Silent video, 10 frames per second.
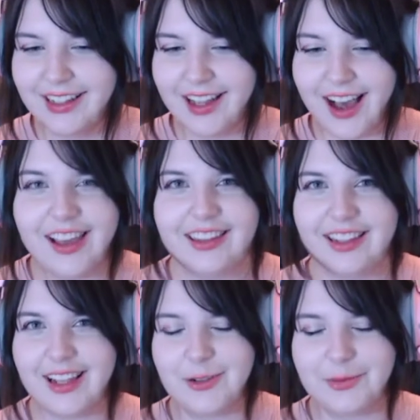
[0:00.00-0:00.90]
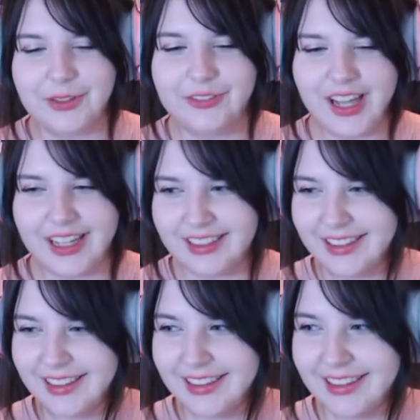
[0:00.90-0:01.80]
I think that would be fun.
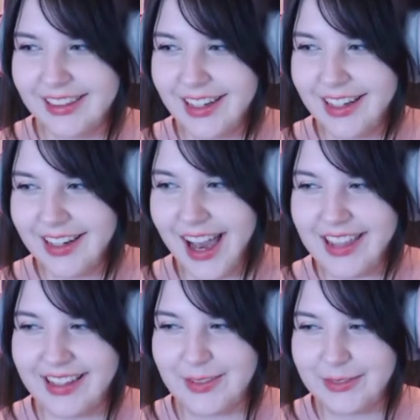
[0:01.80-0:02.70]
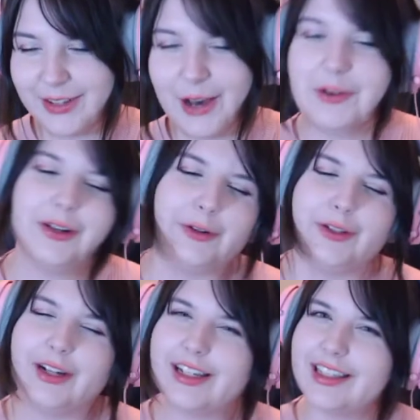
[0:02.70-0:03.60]
I think that'd be fun. I want to know what
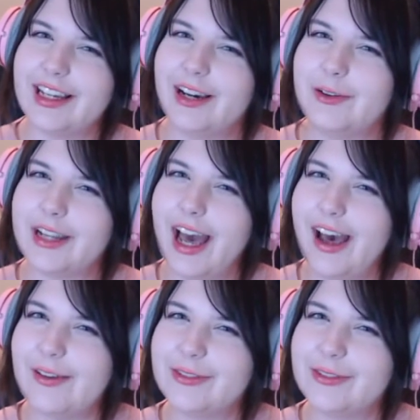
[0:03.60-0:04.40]
you guys think I would have.